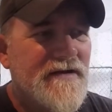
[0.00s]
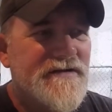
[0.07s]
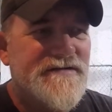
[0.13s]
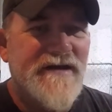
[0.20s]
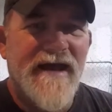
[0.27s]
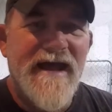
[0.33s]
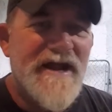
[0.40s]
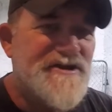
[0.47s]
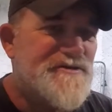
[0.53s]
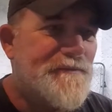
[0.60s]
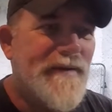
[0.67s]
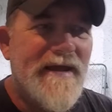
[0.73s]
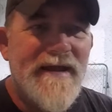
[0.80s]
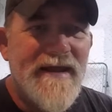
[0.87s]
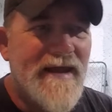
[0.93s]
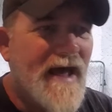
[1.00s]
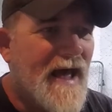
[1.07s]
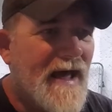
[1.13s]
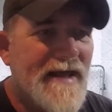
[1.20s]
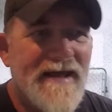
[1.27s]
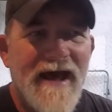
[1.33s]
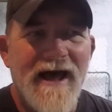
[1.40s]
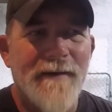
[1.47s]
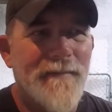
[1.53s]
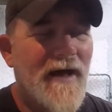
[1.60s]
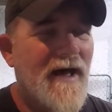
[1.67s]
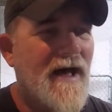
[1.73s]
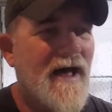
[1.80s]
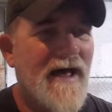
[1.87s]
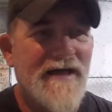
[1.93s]
to HPDI
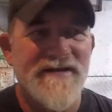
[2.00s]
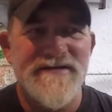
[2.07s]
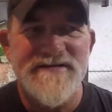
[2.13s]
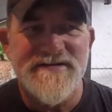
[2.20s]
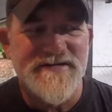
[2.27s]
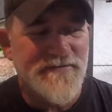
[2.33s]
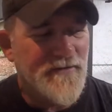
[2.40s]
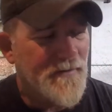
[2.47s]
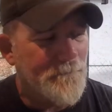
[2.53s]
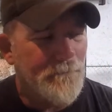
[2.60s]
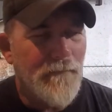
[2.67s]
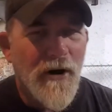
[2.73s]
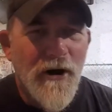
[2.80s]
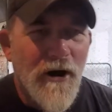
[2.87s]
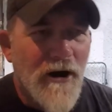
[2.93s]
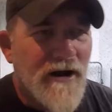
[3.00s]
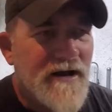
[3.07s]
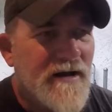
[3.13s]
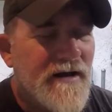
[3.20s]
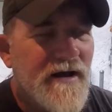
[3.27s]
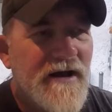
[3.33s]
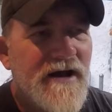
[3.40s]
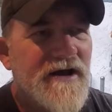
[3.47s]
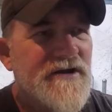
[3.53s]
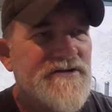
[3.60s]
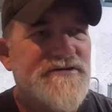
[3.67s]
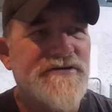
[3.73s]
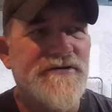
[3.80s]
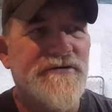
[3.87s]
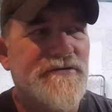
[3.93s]
Yamahas, to a Merc,
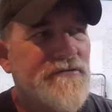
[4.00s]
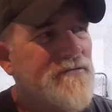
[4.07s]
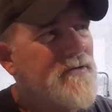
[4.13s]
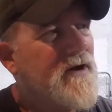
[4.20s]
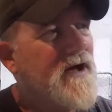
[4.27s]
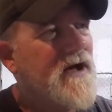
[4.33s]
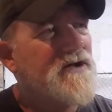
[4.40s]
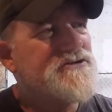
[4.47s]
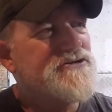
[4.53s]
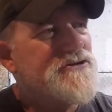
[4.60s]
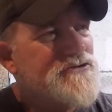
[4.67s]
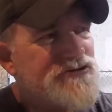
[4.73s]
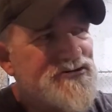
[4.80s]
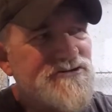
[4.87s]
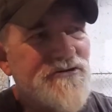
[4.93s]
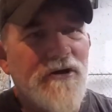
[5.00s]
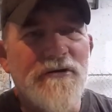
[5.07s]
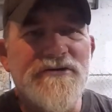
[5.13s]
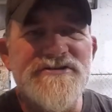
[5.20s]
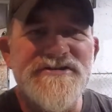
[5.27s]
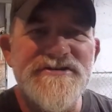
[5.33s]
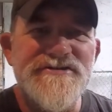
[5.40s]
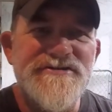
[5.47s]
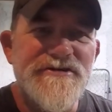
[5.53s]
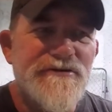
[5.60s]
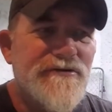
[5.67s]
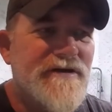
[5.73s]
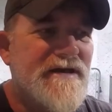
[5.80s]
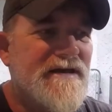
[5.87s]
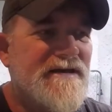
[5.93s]
to two-stroke
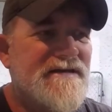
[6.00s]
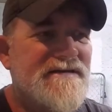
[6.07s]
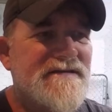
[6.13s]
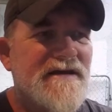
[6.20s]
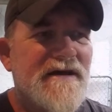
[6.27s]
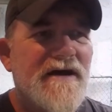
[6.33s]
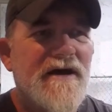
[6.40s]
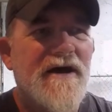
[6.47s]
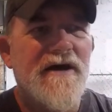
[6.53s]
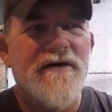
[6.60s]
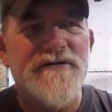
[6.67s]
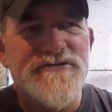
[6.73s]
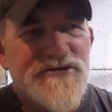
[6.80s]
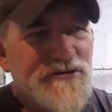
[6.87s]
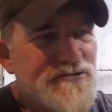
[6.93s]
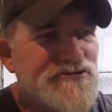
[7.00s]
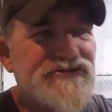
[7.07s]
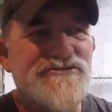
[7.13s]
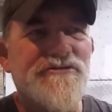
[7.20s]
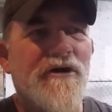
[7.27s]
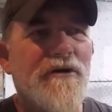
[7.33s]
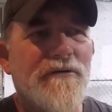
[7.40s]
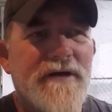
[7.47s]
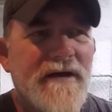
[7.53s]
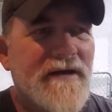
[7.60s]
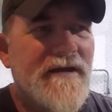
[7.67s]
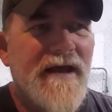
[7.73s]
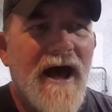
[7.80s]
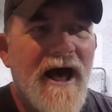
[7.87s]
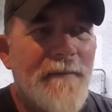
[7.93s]
Suzukis, two-stroke
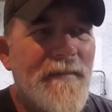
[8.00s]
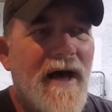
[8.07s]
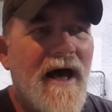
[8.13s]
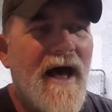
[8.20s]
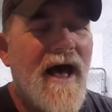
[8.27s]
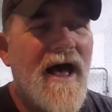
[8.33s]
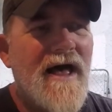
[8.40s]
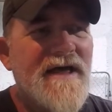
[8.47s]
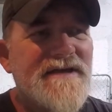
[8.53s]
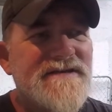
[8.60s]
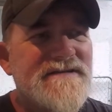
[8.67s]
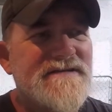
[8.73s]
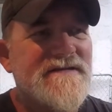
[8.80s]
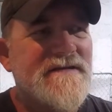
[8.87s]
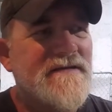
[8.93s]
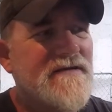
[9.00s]
Yamahas,